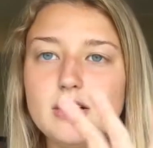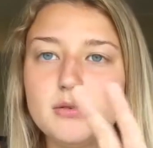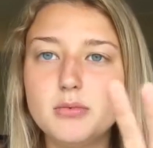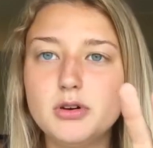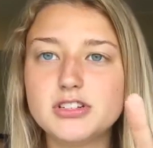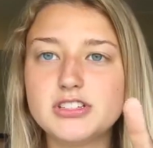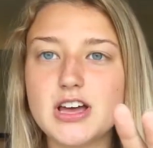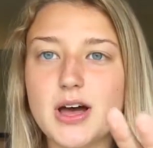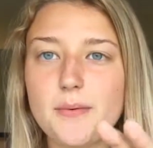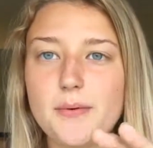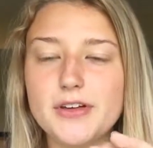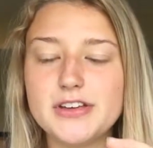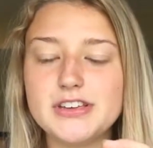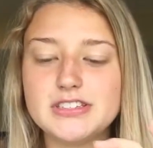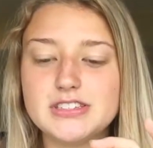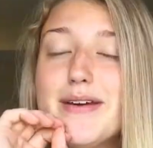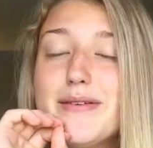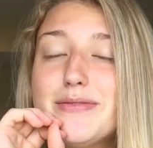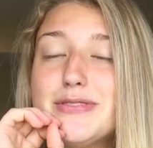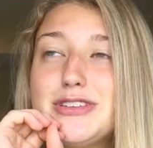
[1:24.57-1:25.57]
motel
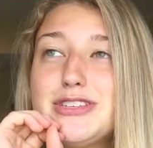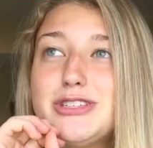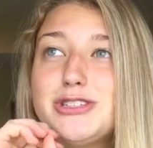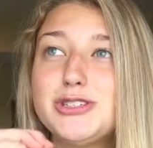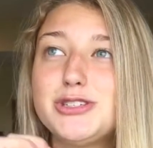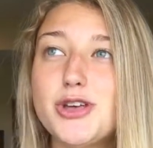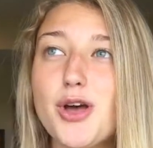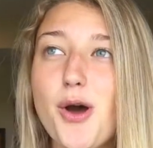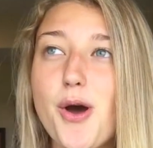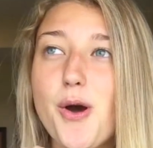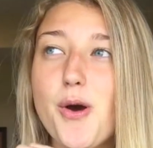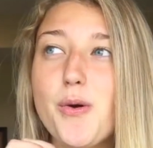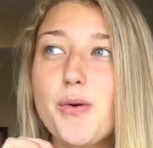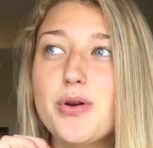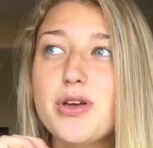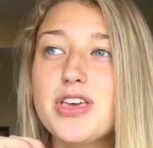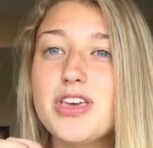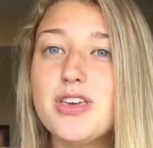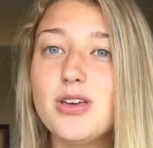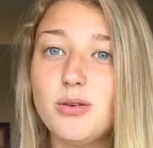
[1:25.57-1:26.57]
place. It was so
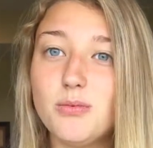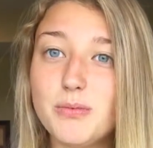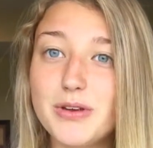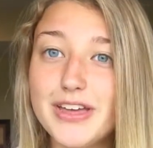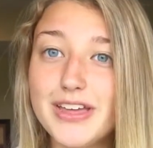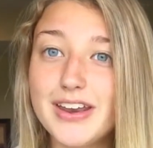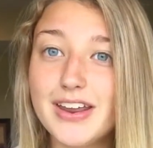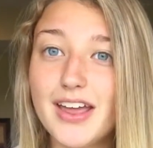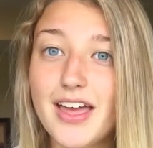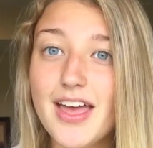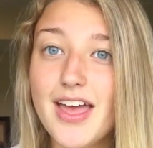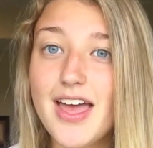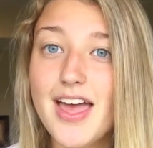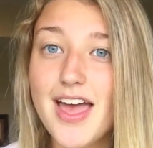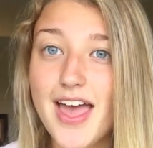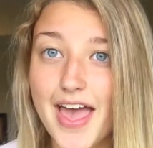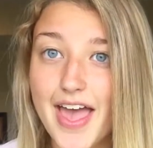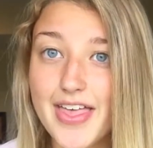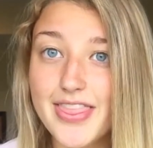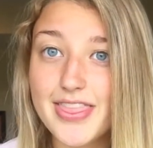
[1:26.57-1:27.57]
humid
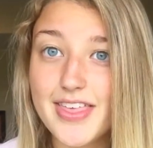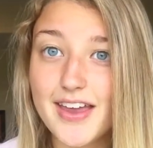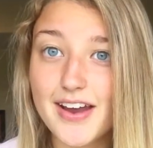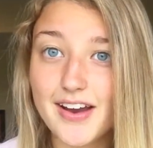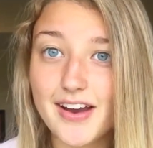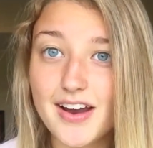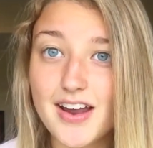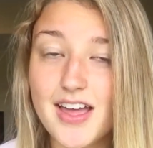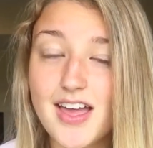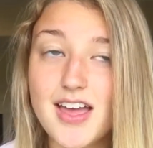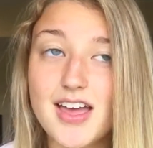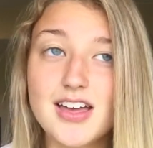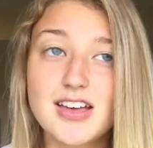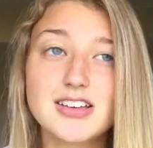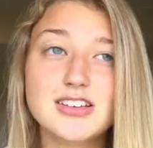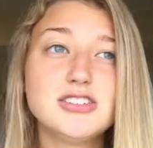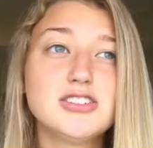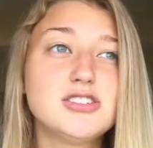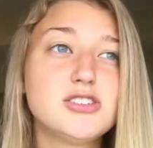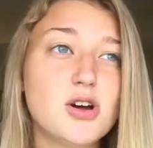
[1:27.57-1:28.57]
in there,
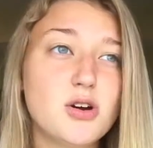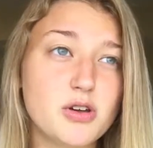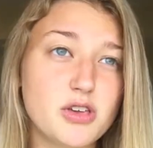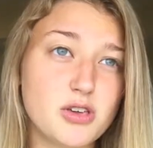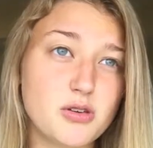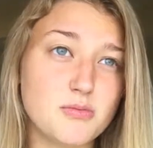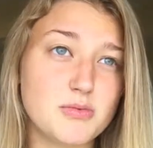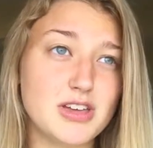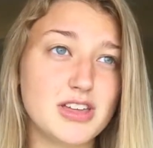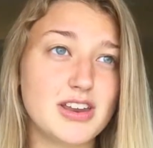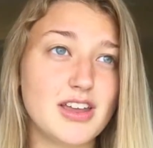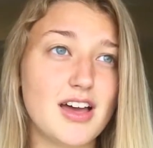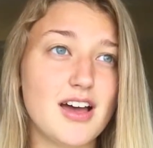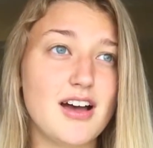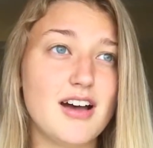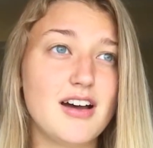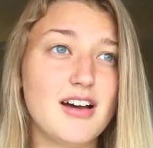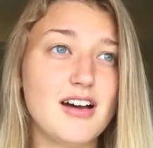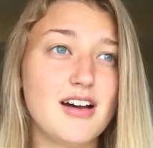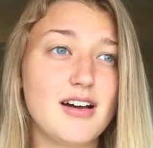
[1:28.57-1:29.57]
so humid.
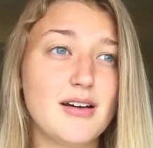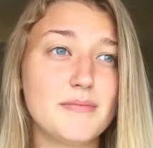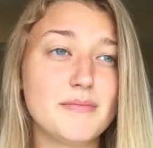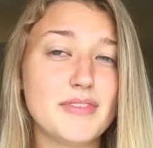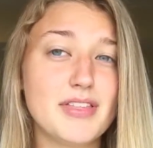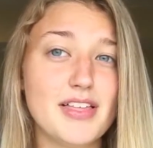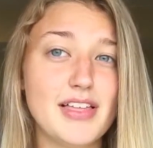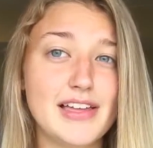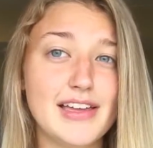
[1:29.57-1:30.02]
I